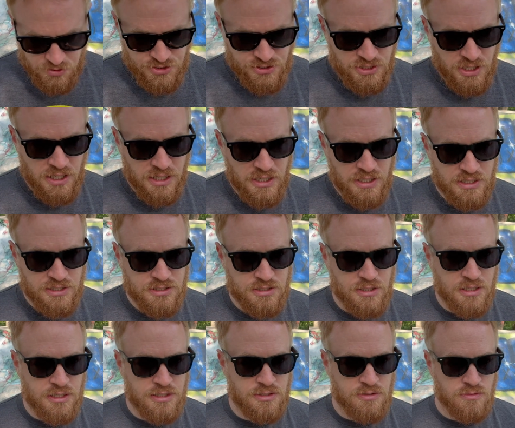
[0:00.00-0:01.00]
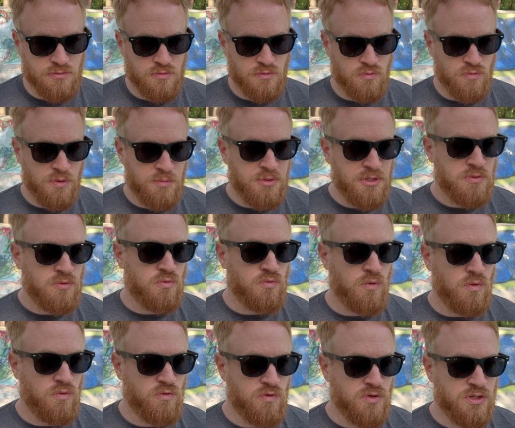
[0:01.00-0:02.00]
say is
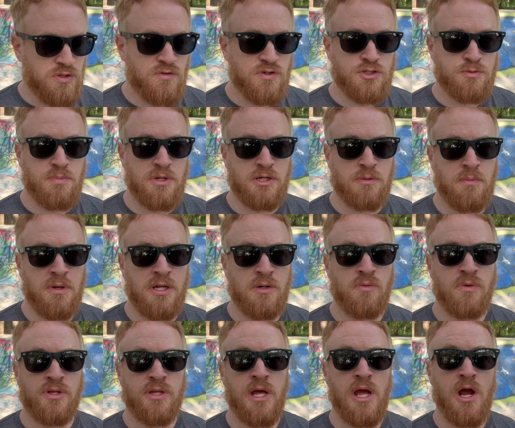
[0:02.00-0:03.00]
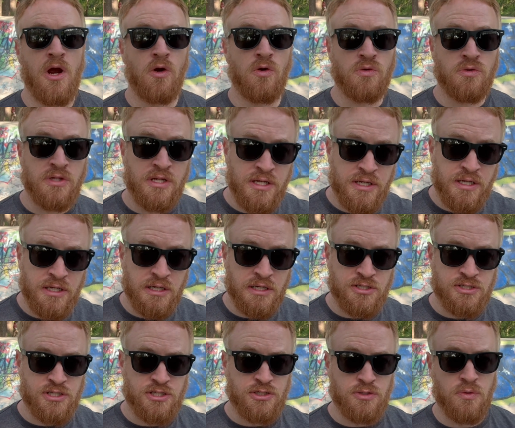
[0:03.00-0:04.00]
women really respect men when they are leading a
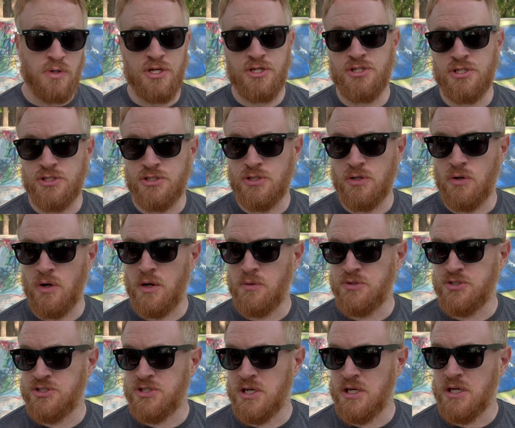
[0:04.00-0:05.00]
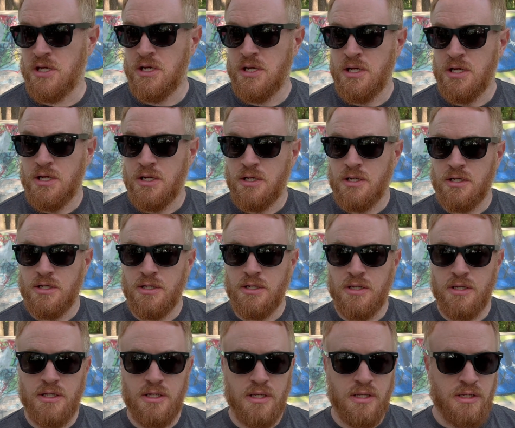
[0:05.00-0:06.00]
situation. So I would say,
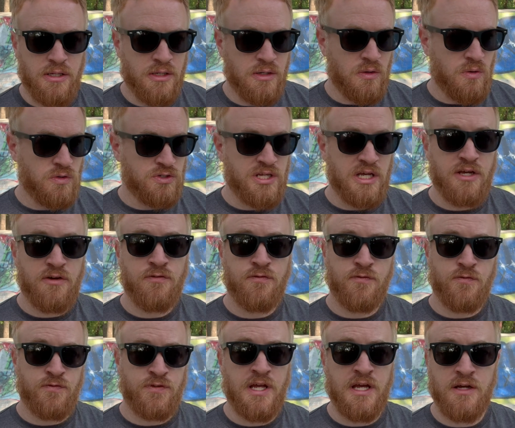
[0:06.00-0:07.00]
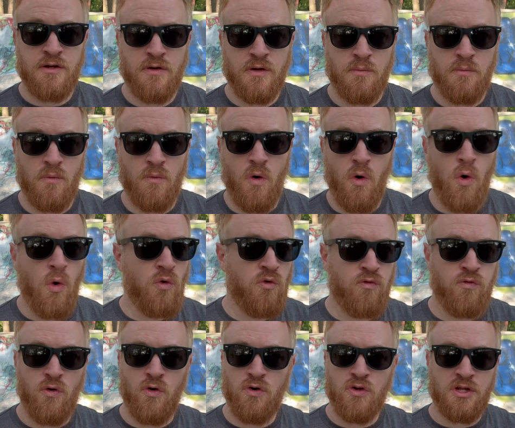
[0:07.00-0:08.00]
take
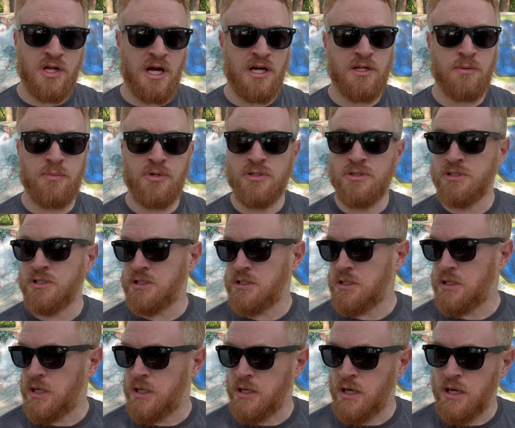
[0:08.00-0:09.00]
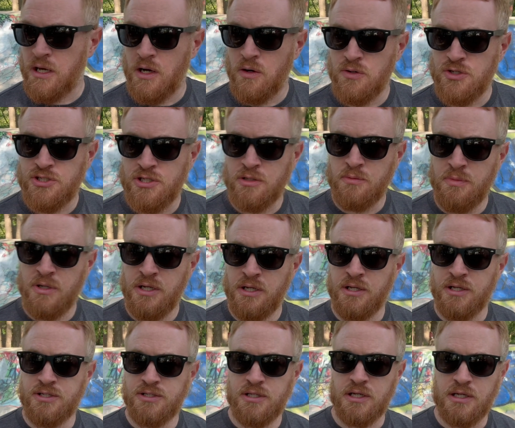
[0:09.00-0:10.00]
full accountability. And I always tell men
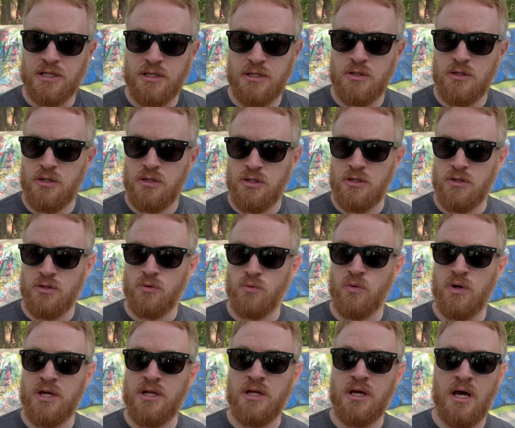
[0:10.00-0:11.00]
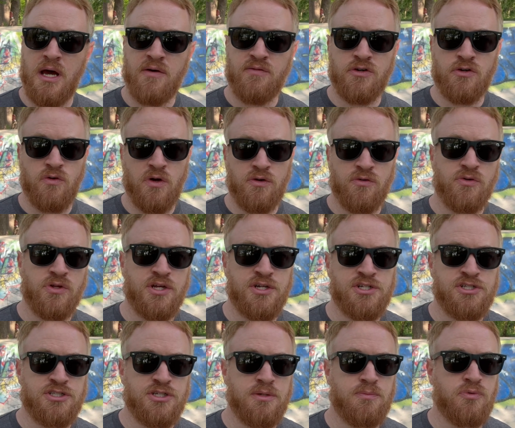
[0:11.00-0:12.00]
this, like, the way to have a great
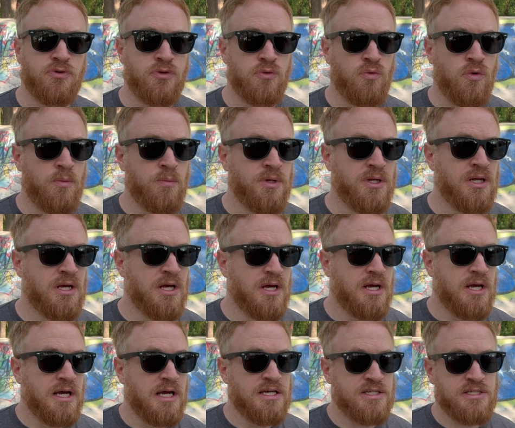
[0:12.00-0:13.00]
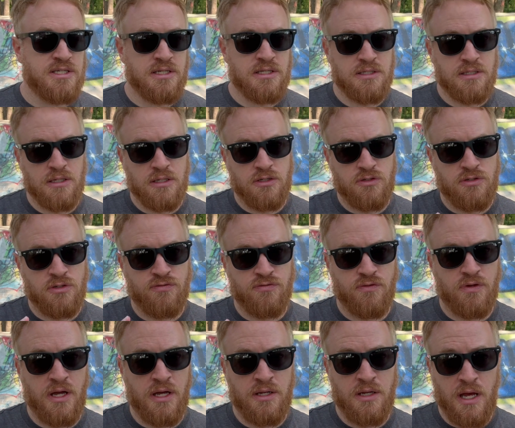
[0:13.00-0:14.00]
relationship with a woman is
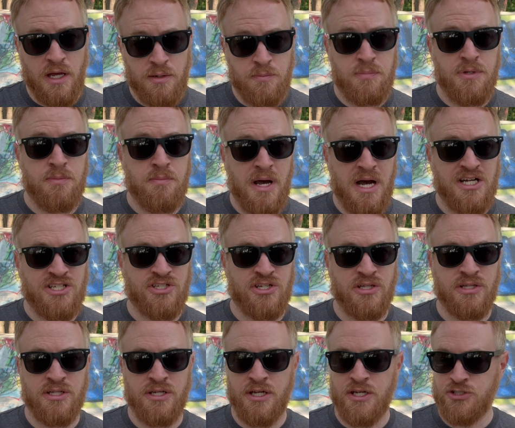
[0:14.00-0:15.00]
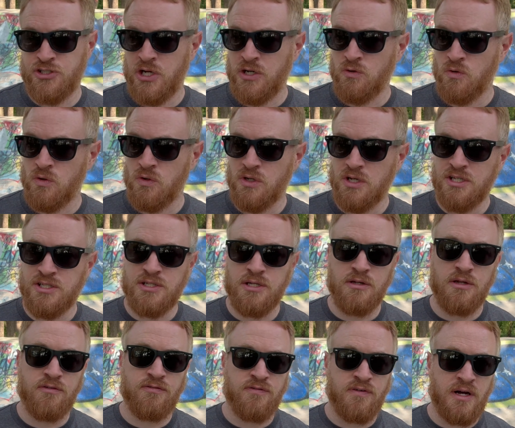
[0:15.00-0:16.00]
and be masculine in general, is to
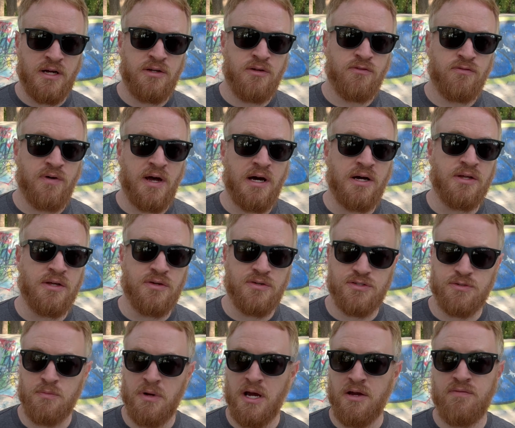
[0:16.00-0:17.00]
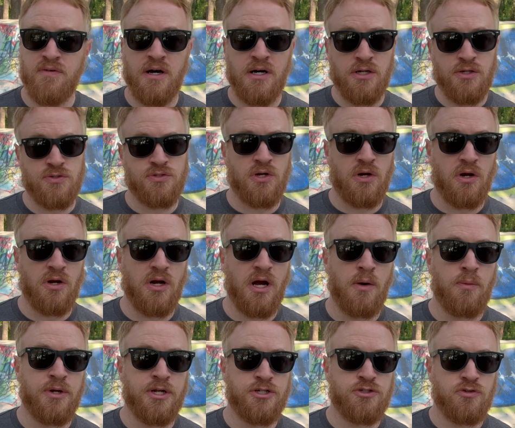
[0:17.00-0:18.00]
define your values. My values are, I
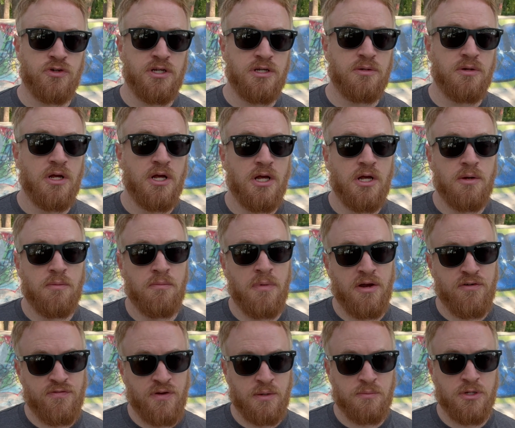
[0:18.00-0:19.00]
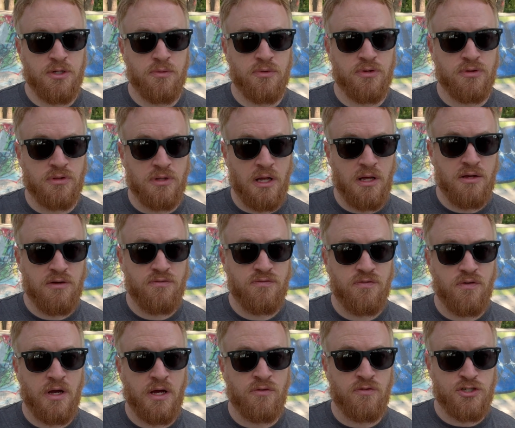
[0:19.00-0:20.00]
want to treat my family with love
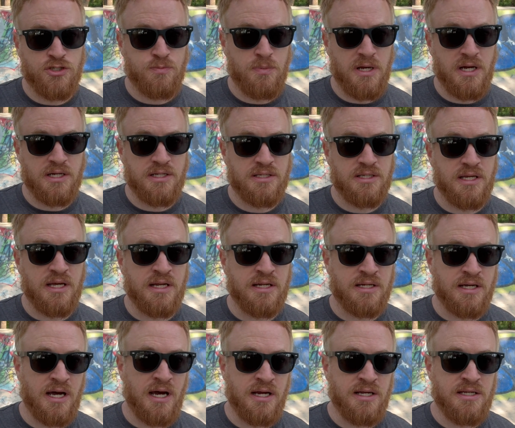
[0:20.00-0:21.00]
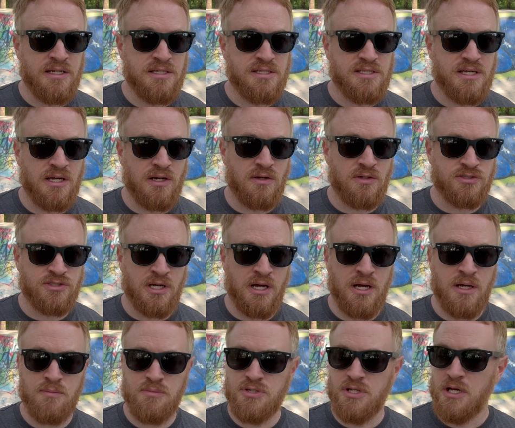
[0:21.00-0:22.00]
and respect and kindness at all
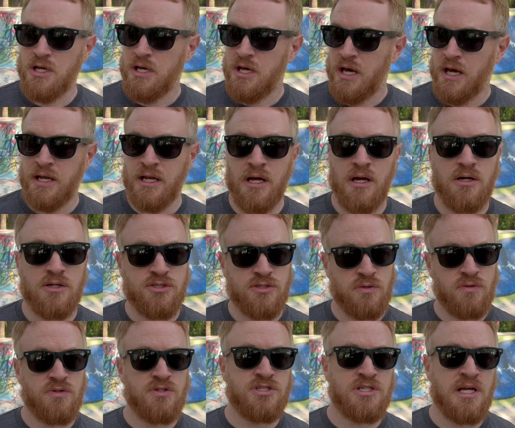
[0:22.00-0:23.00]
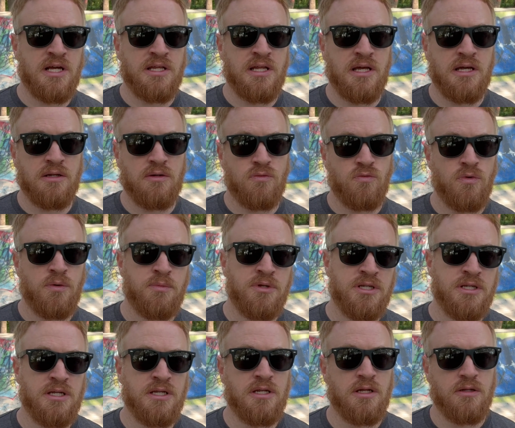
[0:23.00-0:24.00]
times. And I also understand that women
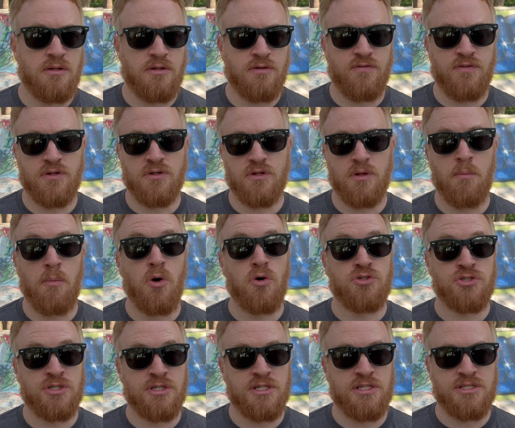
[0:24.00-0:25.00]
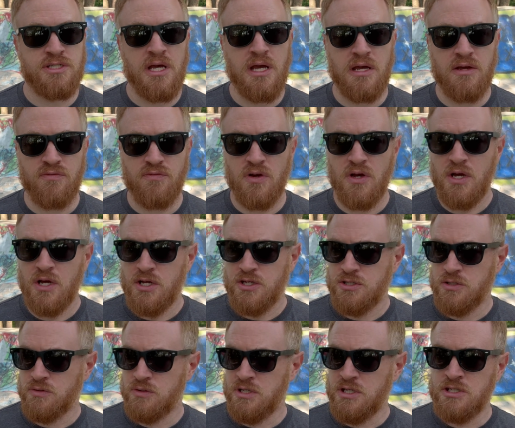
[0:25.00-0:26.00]
need to feel emotionally safe.
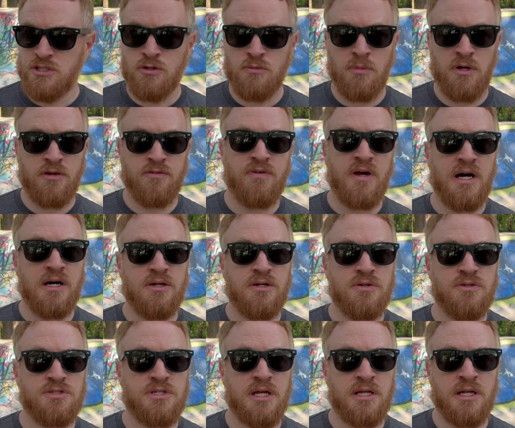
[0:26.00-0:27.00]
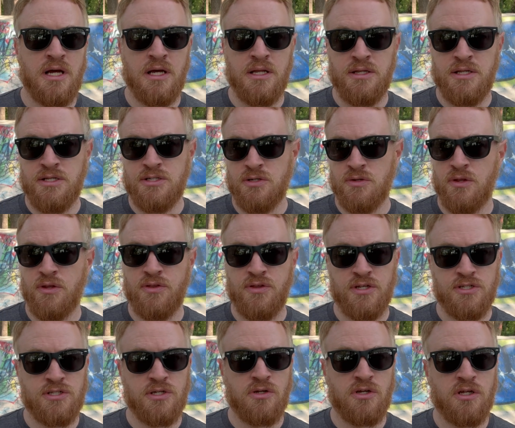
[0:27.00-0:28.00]
So these are my values, and these are the
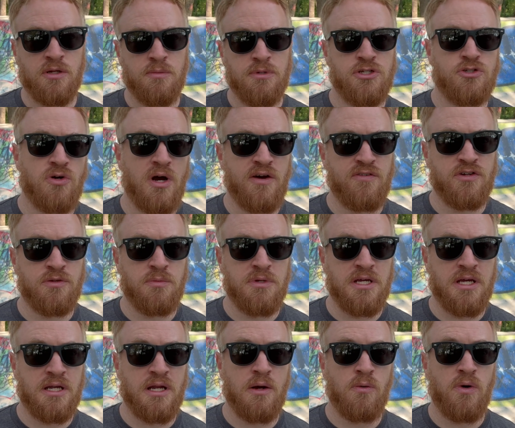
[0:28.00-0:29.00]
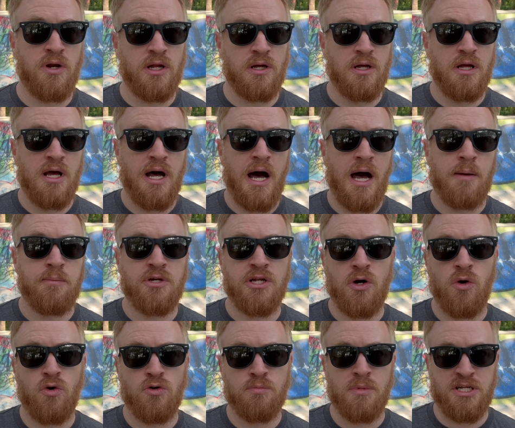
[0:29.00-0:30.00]
things that are going to be driving me, and I'm going to
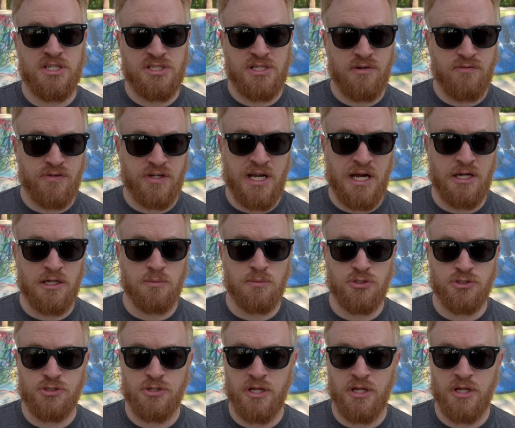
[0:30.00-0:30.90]
hold myself accountable to